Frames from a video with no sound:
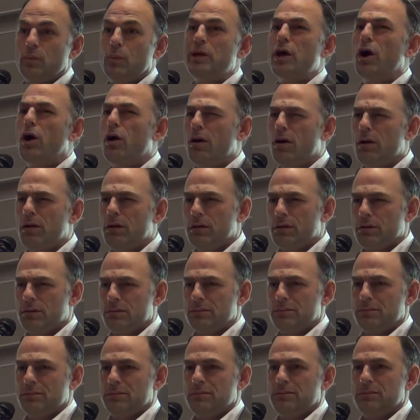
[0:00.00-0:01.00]
We
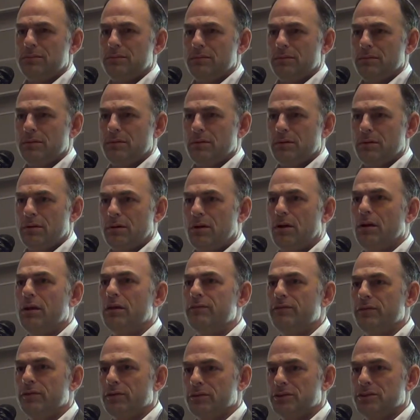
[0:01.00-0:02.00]
all
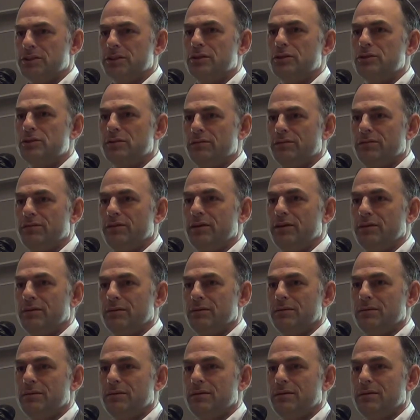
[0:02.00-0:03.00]
of your children
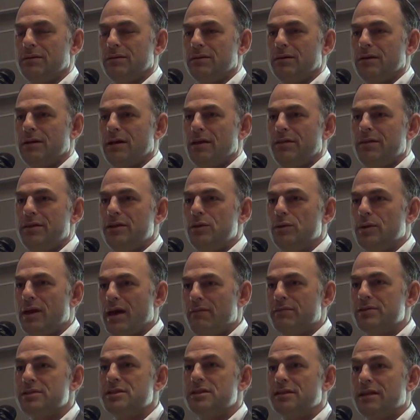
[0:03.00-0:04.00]
feel that you
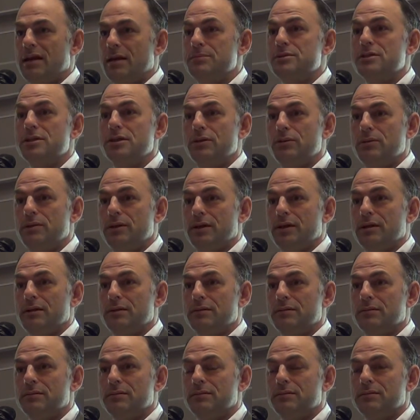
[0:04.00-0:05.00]
gave us the names that you did.
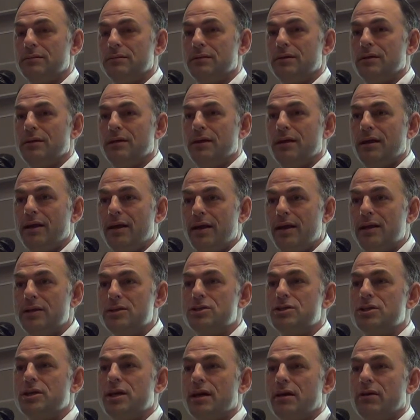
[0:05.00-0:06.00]

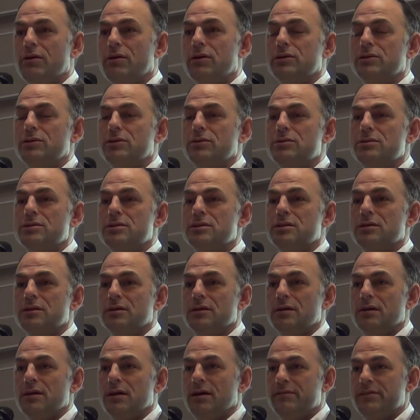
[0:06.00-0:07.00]
Each characters
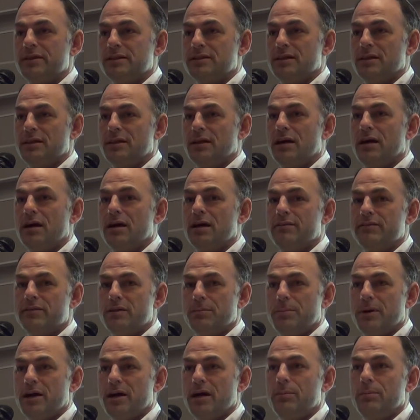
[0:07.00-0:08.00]
of the Tanakh, of the
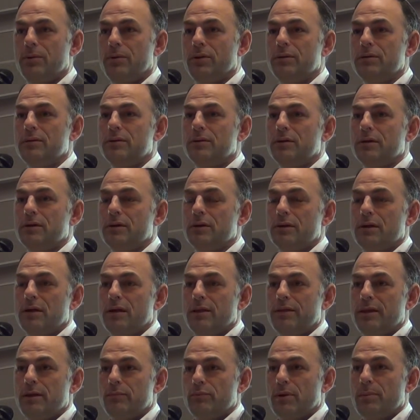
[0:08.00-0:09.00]
Bible,
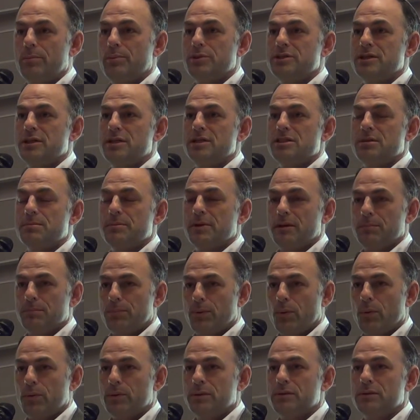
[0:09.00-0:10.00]
that represent something
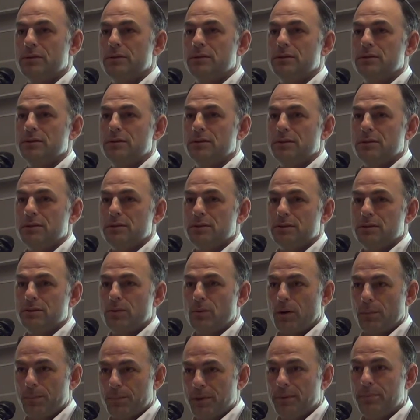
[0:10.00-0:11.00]
important to
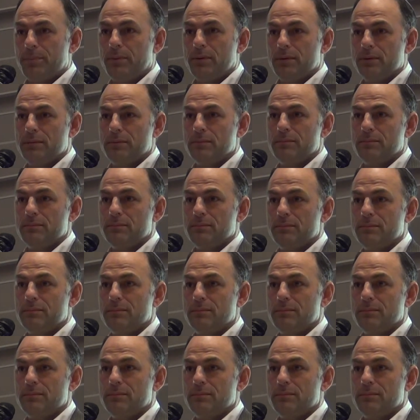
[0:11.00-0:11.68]
our people.